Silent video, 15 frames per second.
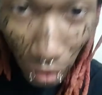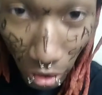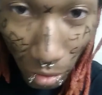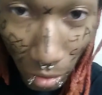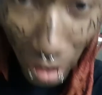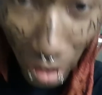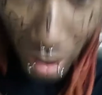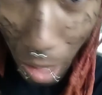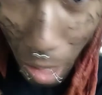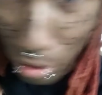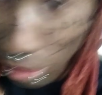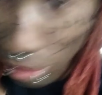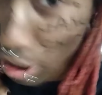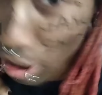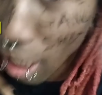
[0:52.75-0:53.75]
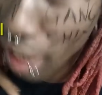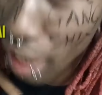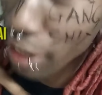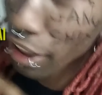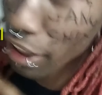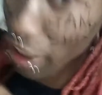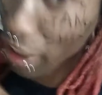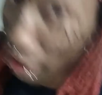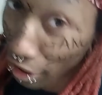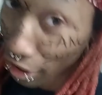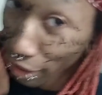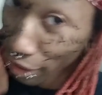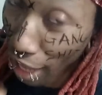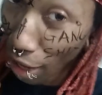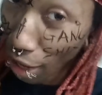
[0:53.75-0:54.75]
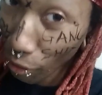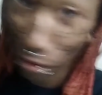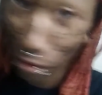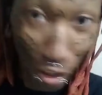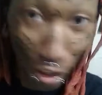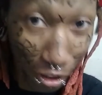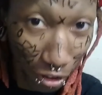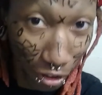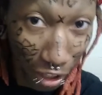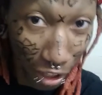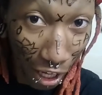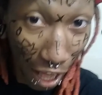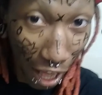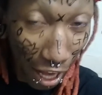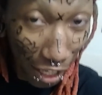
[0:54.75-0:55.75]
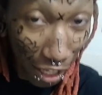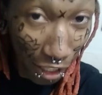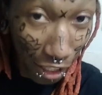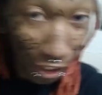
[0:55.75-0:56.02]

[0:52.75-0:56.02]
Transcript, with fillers: officially my time to shine. Now that